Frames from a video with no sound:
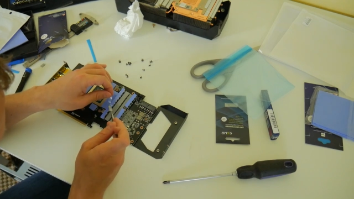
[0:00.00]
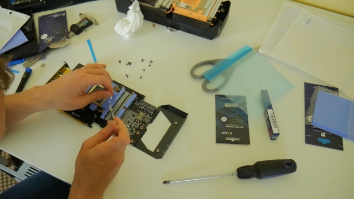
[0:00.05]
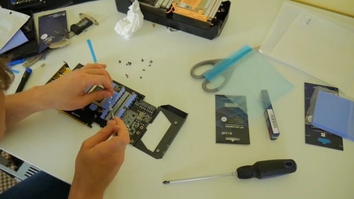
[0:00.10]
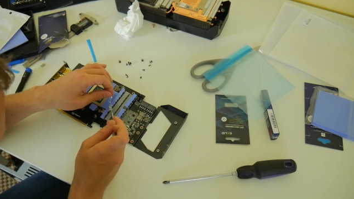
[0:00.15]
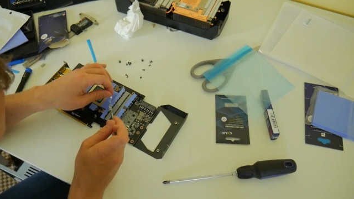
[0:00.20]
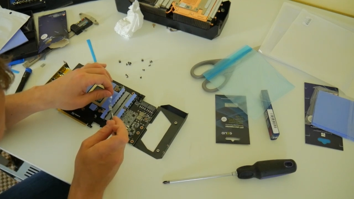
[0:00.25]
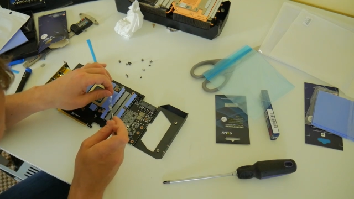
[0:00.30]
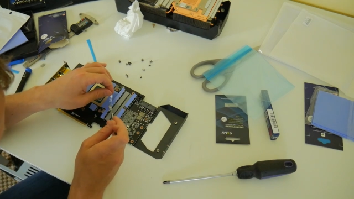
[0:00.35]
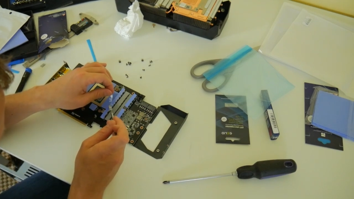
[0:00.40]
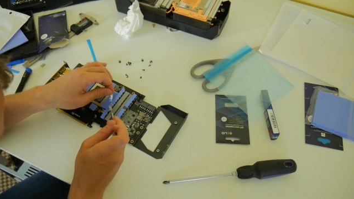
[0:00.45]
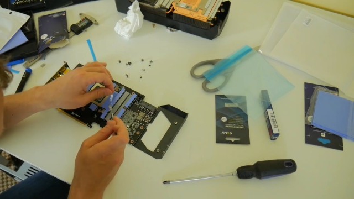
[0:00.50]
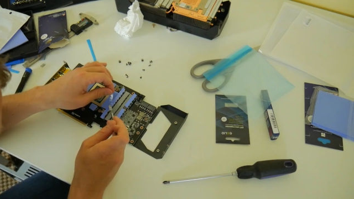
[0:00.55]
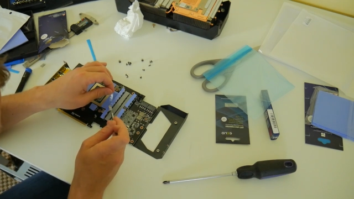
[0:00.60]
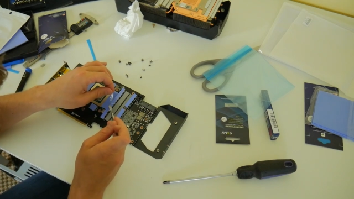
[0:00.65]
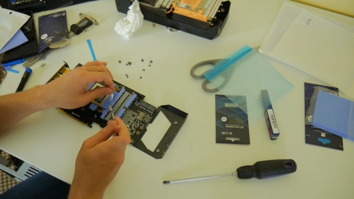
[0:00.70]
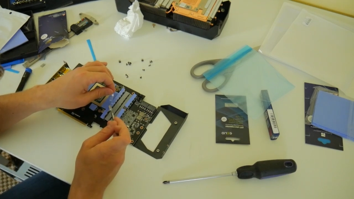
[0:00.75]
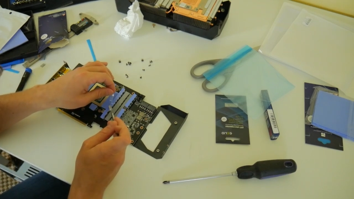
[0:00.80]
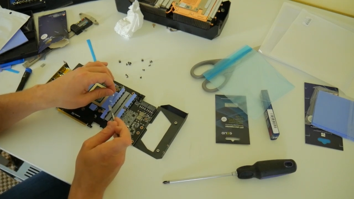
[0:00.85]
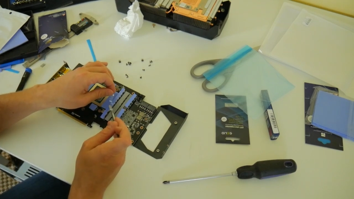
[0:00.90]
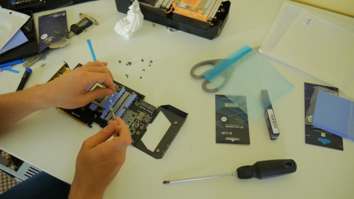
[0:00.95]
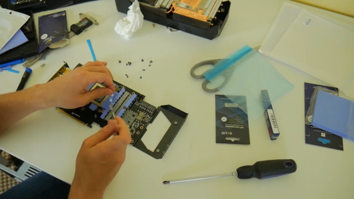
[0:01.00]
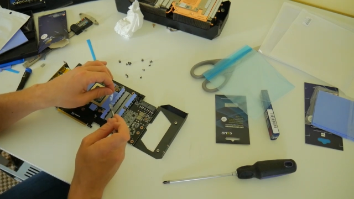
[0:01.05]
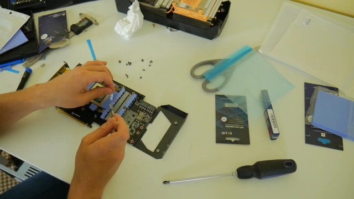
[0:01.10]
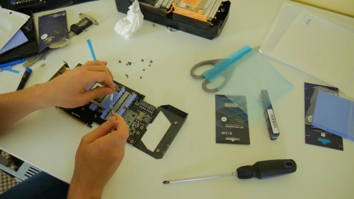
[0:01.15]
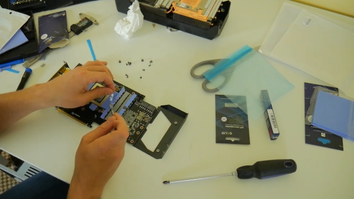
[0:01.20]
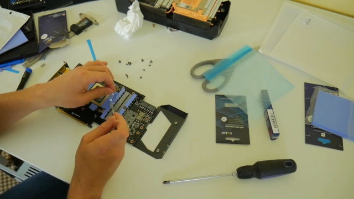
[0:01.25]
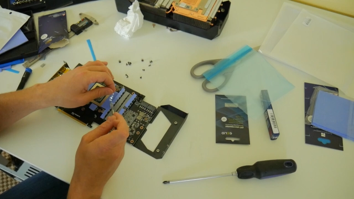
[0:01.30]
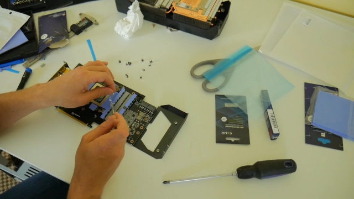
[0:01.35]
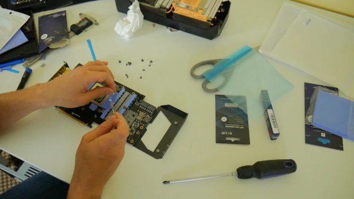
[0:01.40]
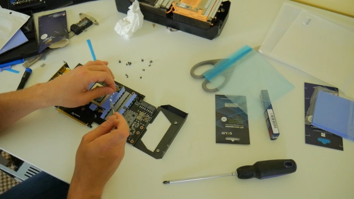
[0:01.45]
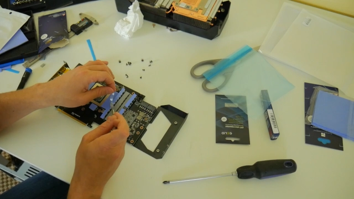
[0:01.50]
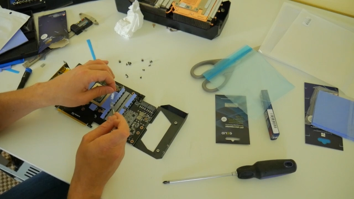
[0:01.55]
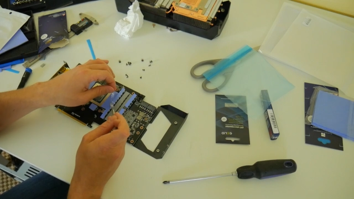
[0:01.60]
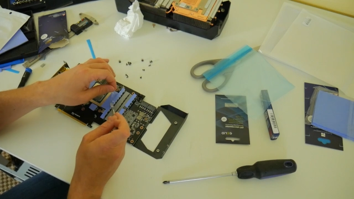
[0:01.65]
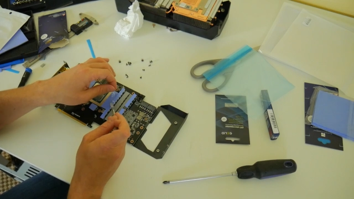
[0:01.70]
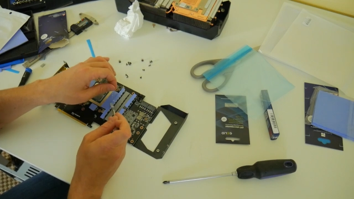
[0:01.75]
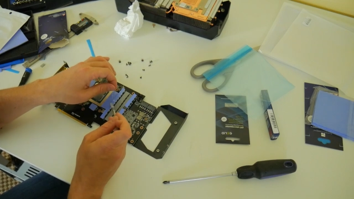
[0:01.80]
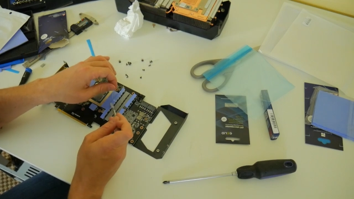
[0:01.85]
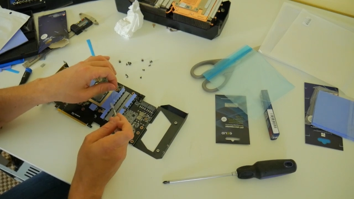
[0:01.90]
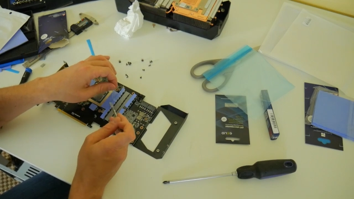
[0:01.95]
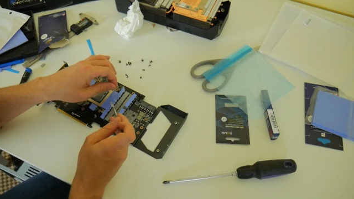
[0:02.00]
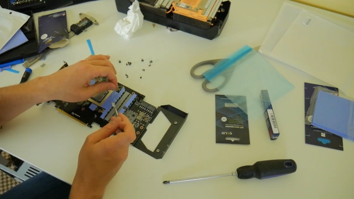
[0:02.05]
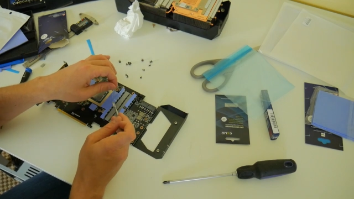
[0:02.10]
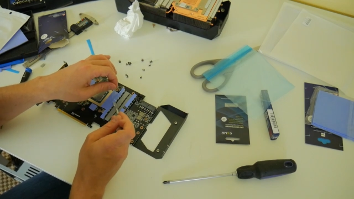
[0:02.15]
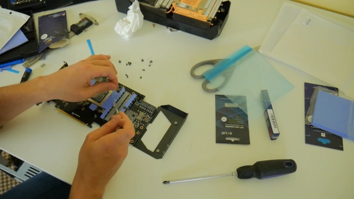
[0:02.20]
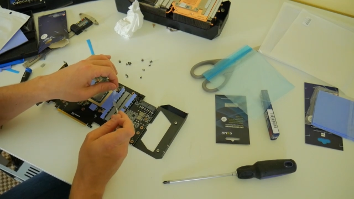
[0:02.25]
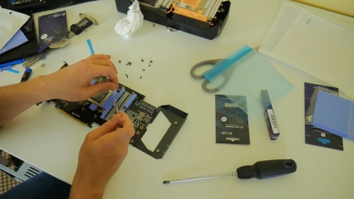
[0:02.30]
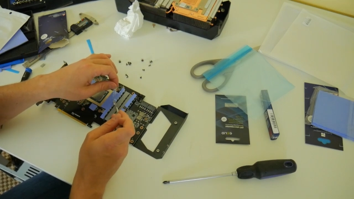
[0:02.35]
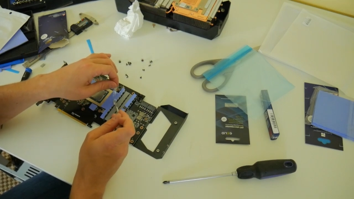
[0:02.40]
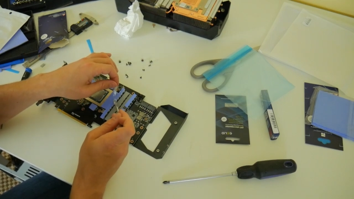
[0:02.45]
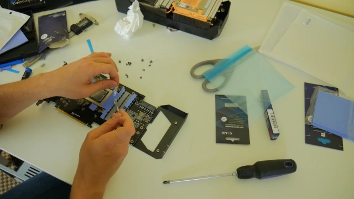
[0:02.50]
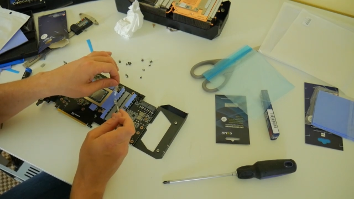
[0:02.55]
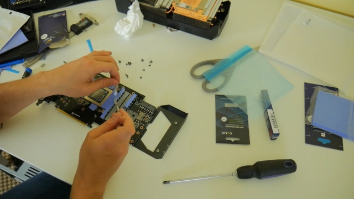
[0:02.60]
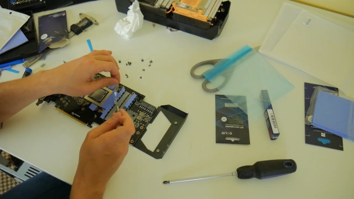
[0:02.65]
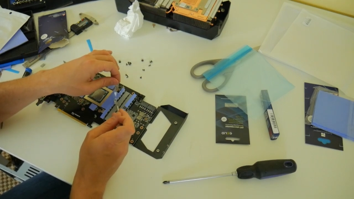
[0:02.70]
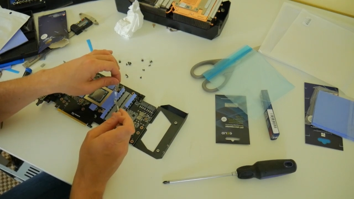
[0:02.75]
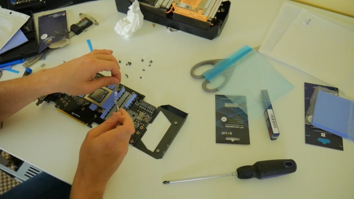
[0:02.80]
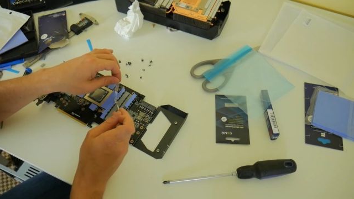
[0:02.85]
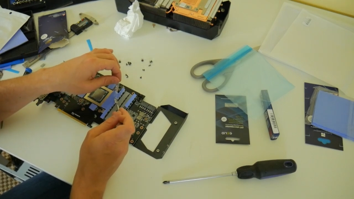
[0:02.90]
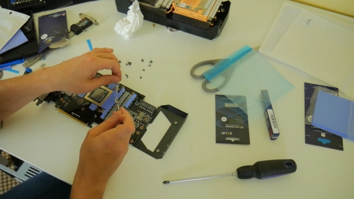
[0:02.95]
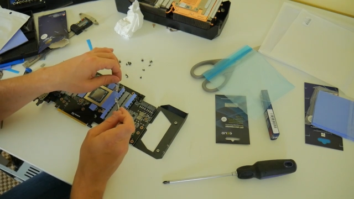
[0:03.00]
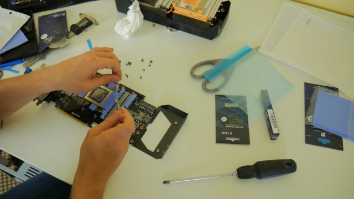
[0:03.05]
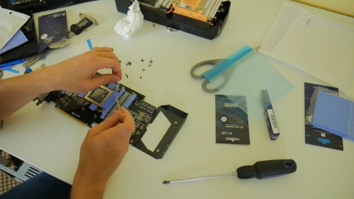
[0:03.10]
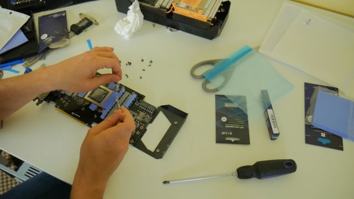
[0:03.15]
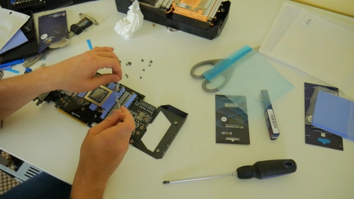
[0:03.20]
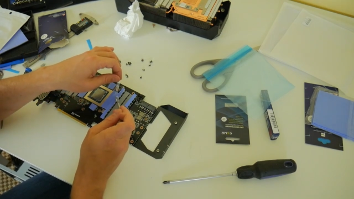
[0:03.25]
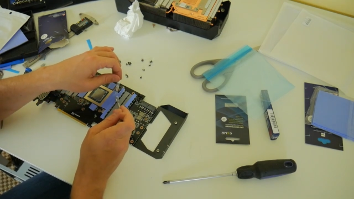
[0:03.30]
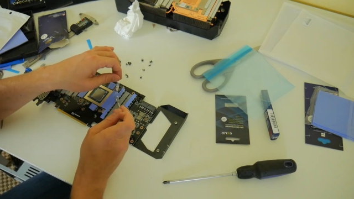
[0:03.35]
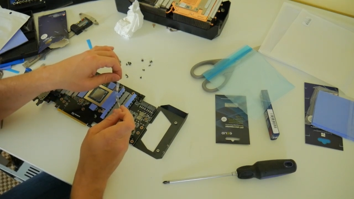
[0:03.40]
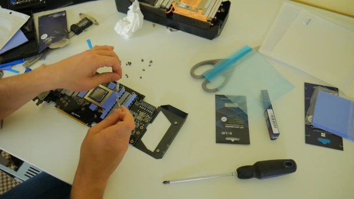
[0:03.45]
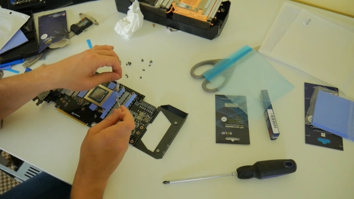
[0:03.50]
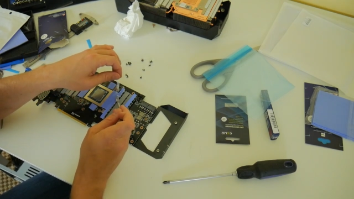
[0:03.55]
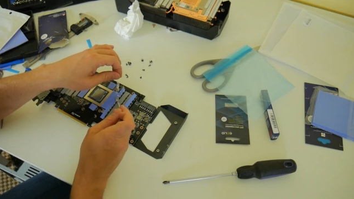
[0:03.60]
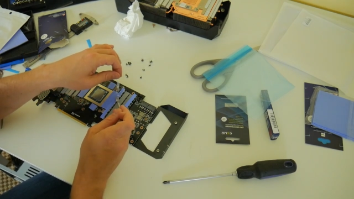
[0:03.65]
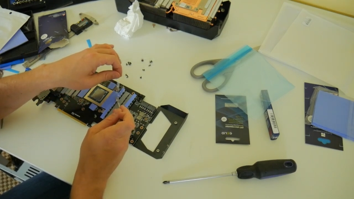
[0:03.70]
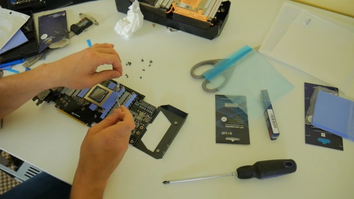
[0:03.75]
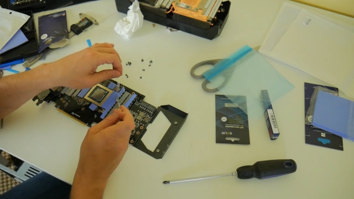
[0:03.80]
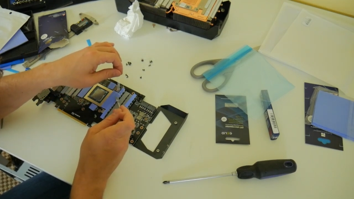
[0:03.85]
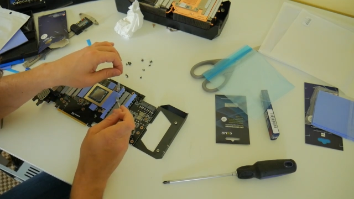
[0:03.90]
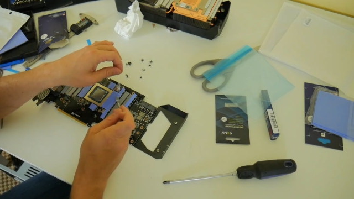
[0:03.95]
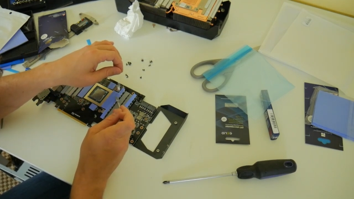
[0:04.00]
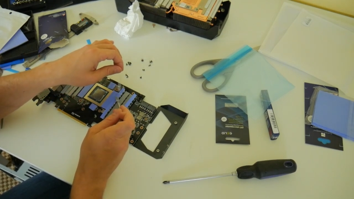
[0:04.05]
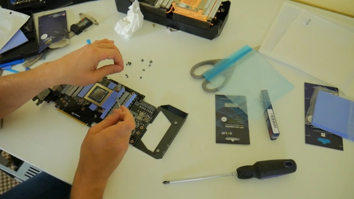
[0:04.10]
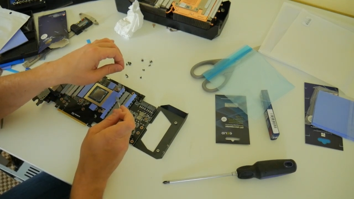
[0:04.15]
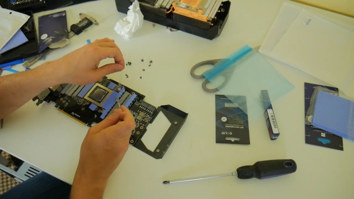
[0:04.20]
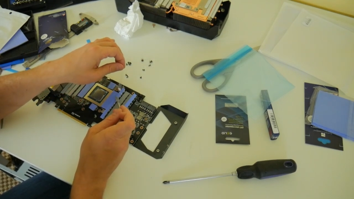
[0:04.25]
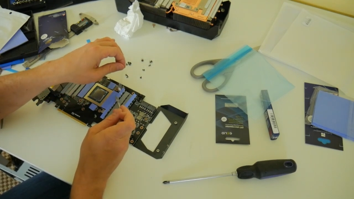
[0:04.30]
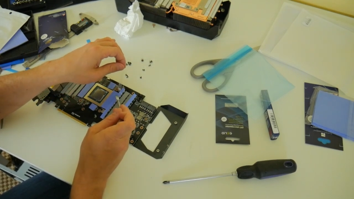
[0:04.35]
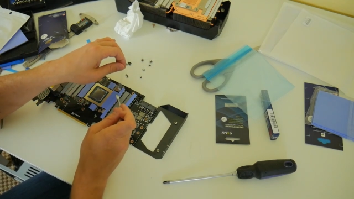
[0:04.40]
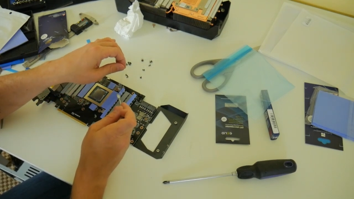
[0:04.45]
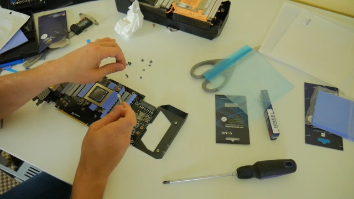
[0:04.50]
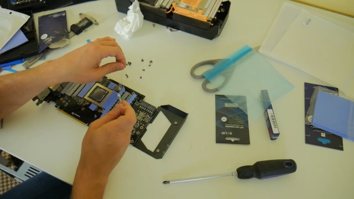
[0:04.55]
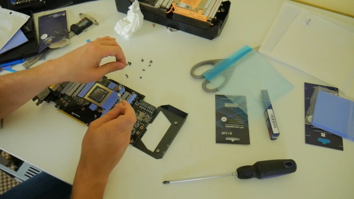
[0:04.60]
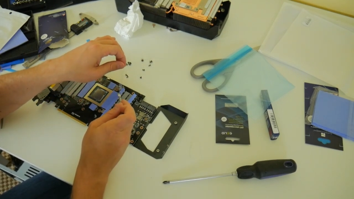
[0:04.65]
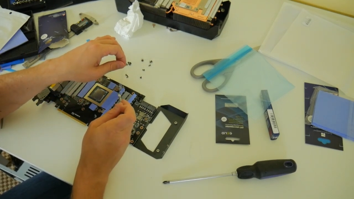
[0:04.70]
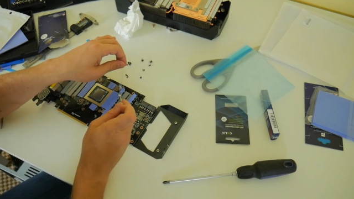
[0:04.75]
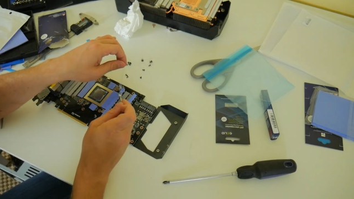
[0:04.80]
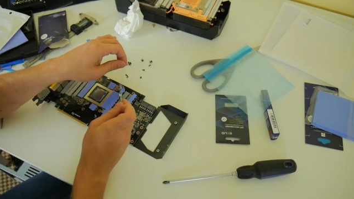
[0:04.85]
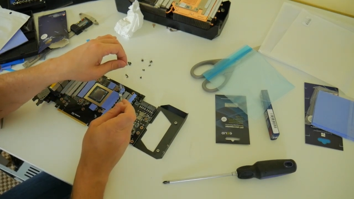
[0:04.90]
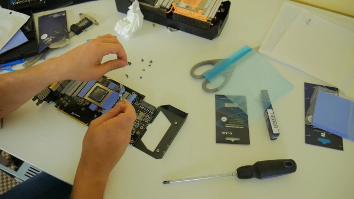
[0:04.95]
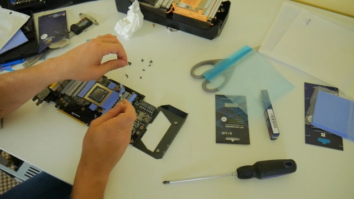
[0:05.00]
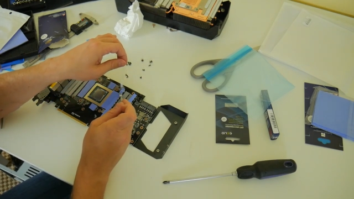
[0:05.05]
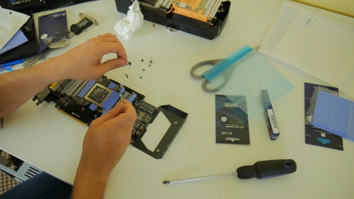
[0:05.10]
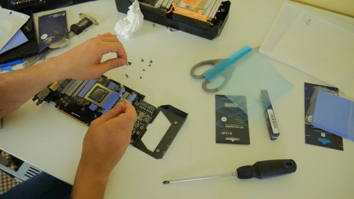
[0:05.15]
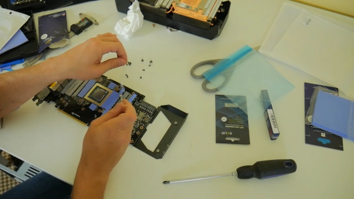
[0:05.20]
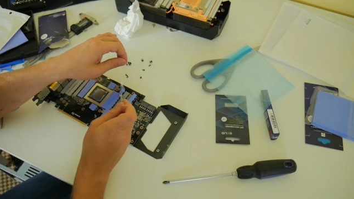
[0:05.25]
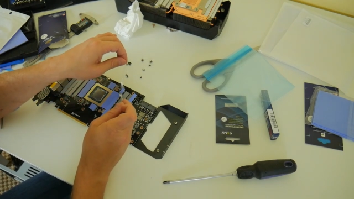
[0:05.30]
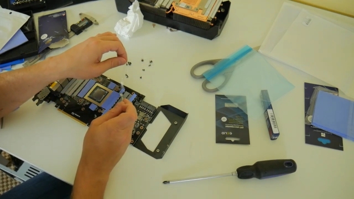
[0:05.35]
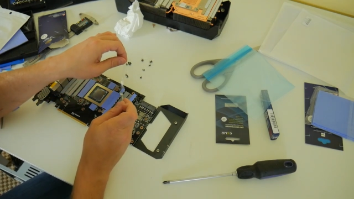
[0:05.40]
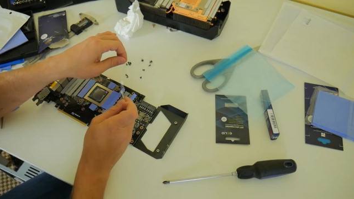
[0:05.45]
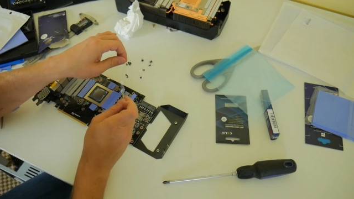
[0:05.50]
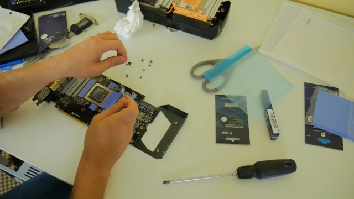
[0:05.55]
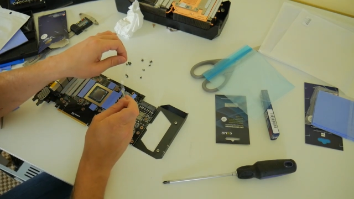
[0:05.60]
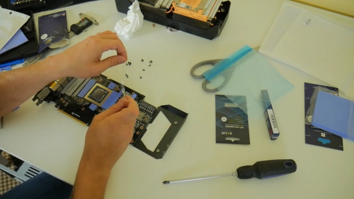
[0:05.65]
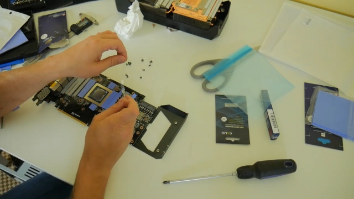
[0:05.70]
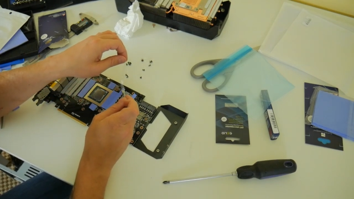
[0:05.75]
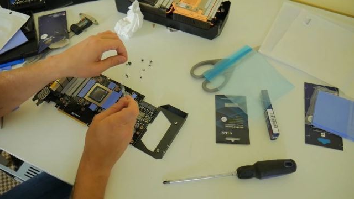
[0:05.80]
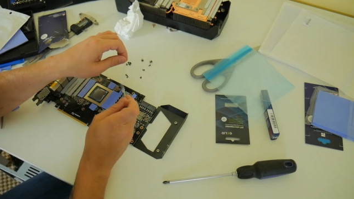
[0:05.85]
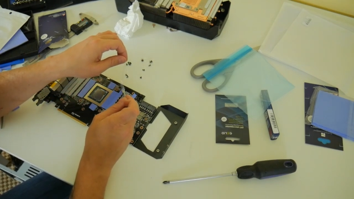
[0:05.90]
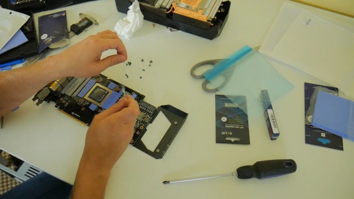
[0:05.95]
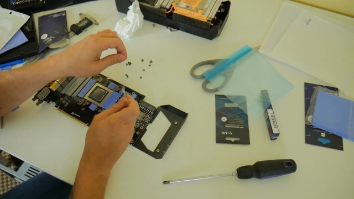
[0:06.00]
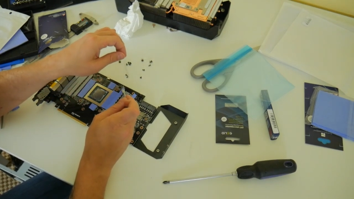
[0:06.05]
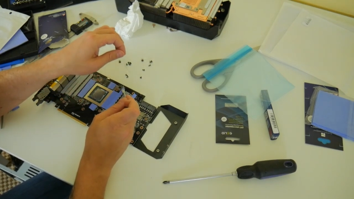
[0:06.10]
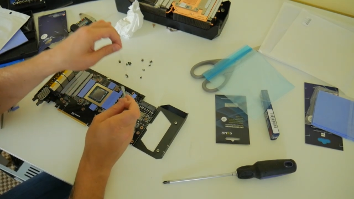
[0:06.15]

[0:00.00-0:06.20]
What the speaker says: [unreadable: no face in view]